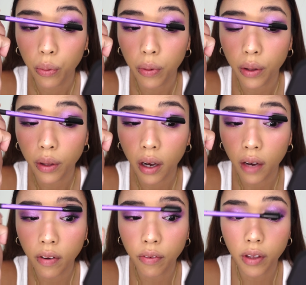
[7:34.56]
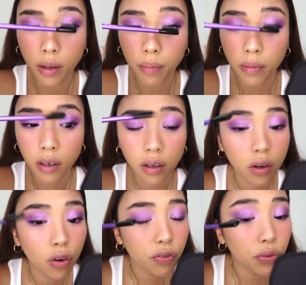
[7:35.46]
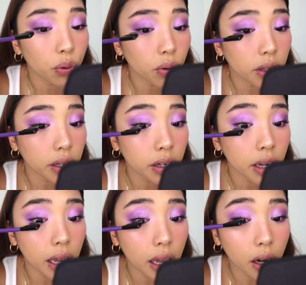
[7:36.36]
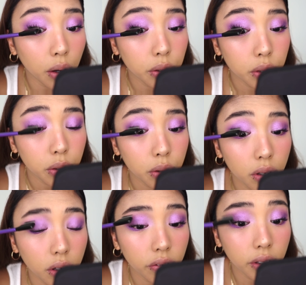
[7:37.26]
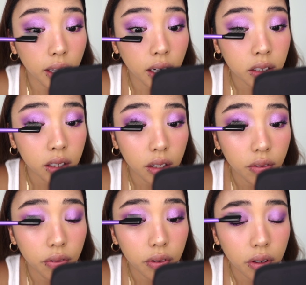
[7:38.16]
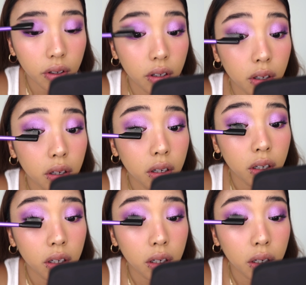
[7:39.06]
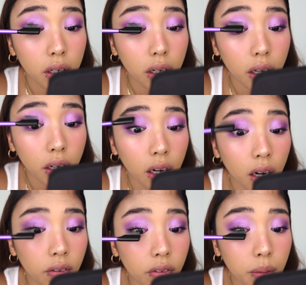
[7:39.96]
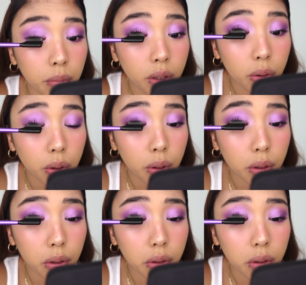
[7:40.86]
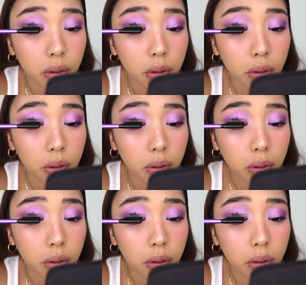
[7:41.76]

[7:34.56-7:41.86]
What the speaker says: with half of them fallen out of the lash lift and half of them still curled.